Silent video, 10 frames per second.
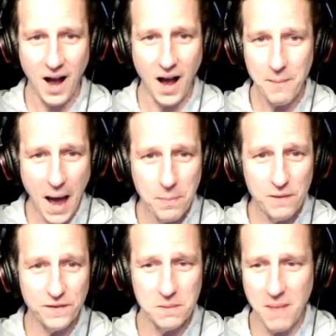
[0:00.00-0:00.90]
I'm
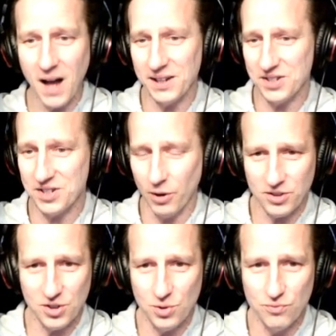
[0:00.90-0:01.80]
happy for the Marlins
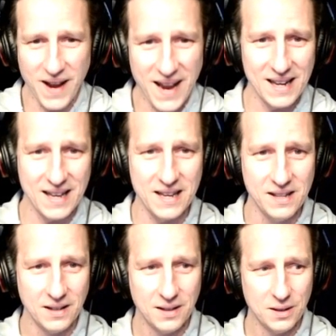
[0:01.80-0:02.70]
not to
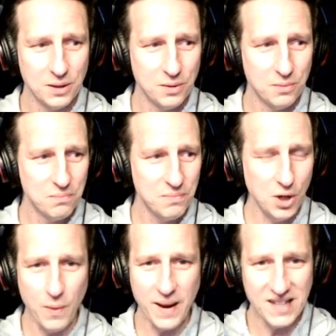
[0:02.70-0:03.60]
really,
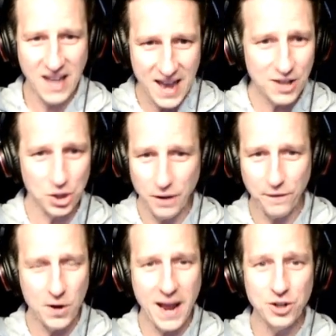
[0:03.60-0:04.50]
engage in the
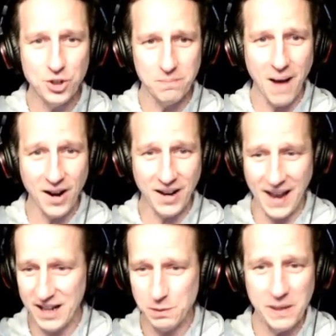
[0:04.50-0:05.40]
free agent
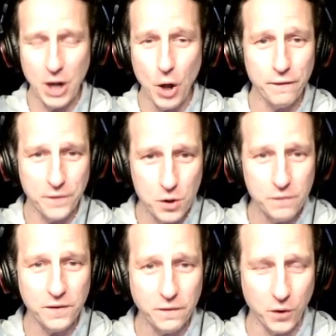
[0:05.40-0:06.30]
market. It's been
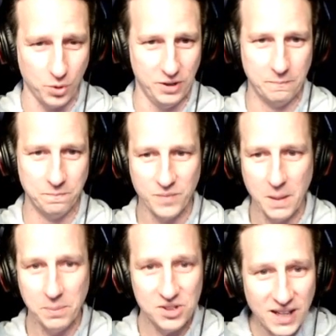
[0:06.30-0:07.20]
unfruitful for them,
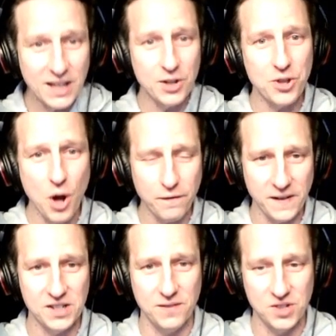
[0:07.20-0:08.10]
particularly on the
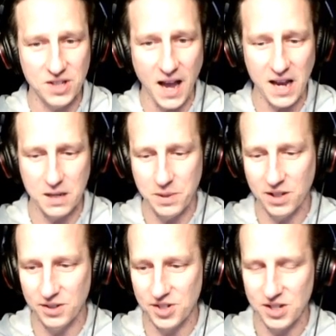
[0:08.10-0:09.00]
offensive side,
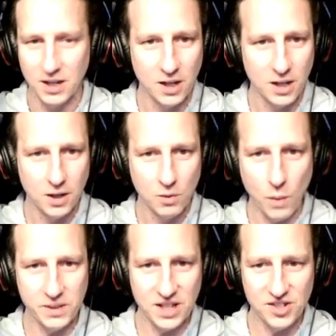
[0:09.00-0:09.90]
because
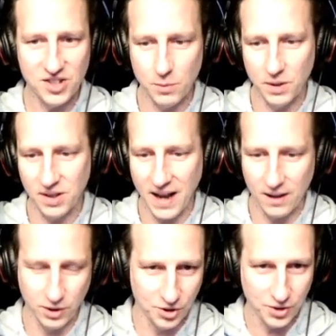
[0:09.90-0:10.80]
what we did see with
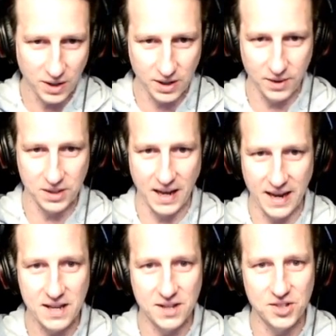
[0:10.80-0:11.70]
Cal Quantrill the other
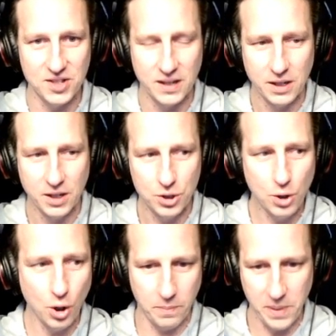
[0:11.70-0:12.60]
day is you
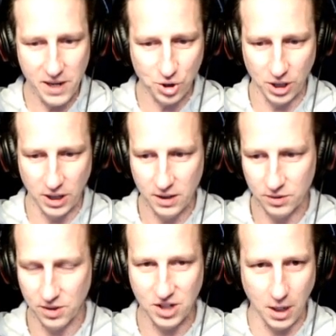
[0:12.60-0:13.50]
got a pitcher
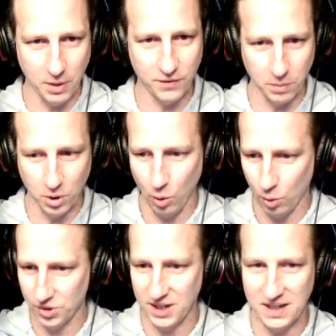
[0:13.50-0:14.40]
that's coming from
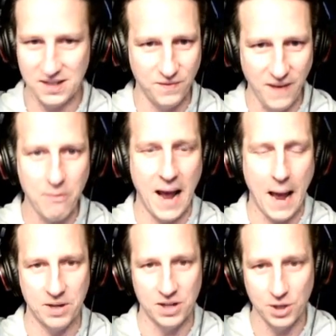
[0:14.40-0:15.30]
Coors and is very
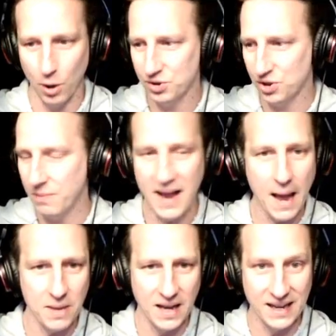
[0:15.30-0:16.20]
happy to go to
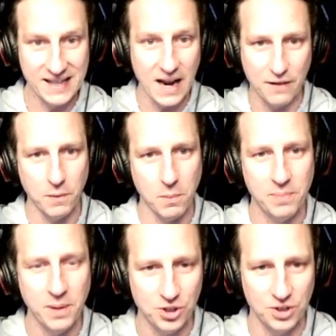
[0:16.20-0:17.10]
Miami. I get it from a
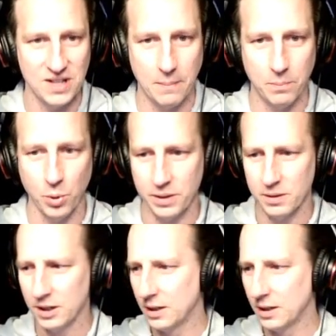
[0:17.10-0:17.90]
pitching standpoint.